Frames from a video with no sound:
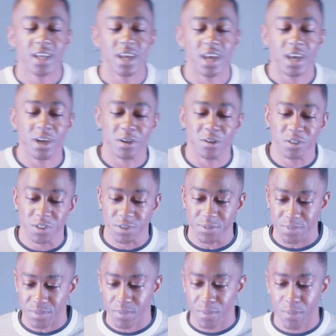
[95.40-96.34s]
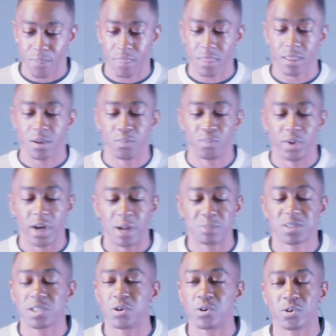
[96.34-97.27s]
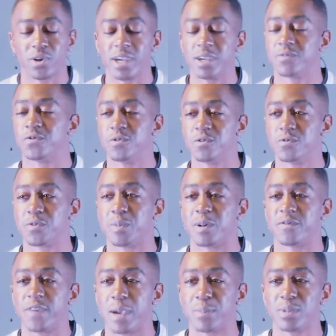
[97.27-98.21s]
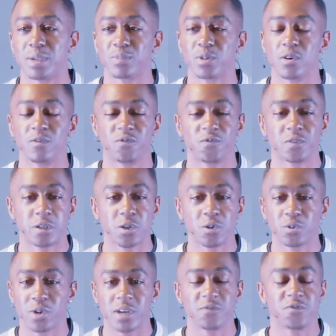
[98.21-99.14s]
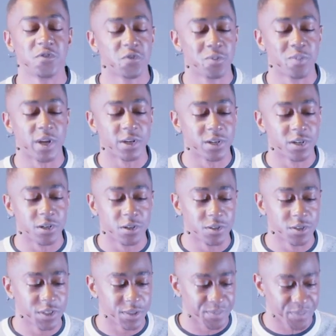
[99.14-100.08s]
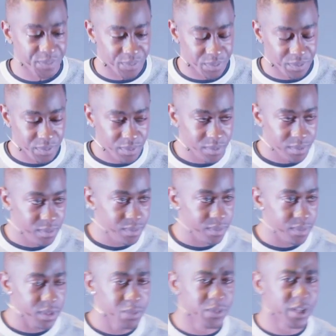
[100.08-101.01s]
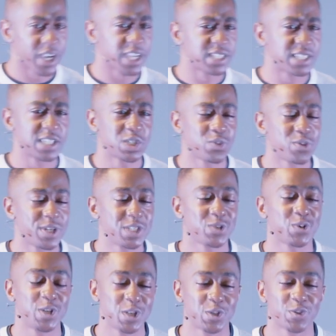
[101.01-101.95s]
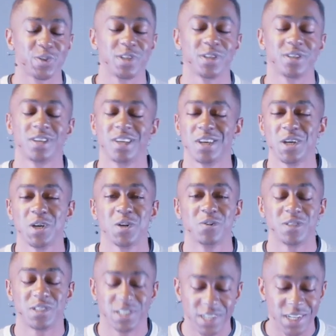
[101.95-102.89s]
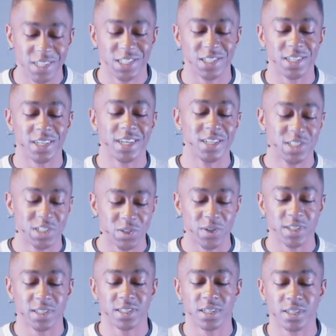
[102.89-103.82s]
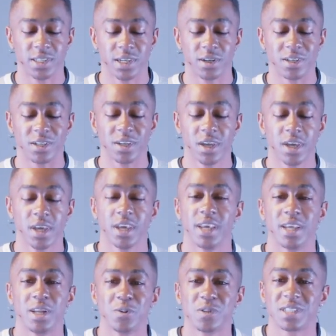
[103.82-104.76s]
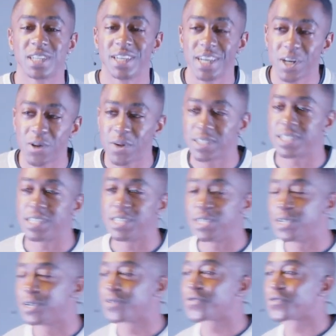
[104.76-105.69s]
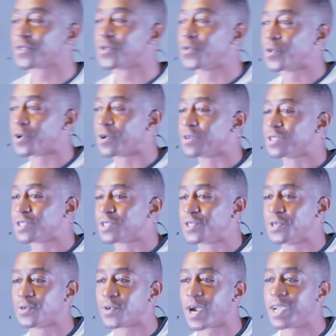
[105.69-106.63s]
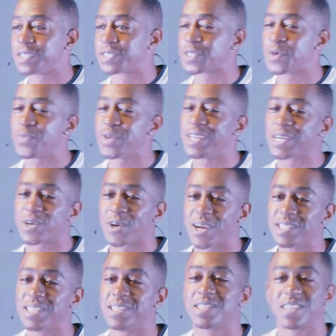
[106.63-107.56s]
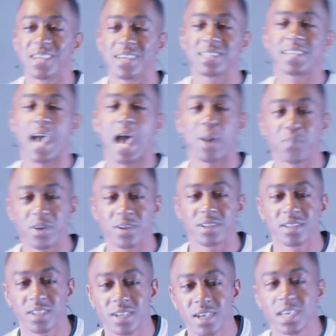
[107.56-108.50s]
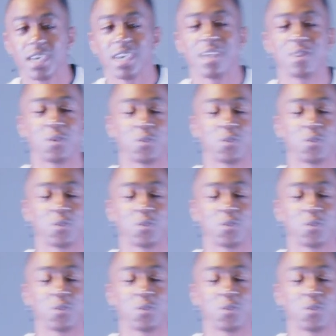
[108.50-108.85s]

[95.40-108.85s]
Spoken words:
else. But I'm so grateful for my family. I'm so grateful for my girls. Like I said, 2023 was such an interesting year. And it was an interesting year for the world too, right? So many crazy things happened in the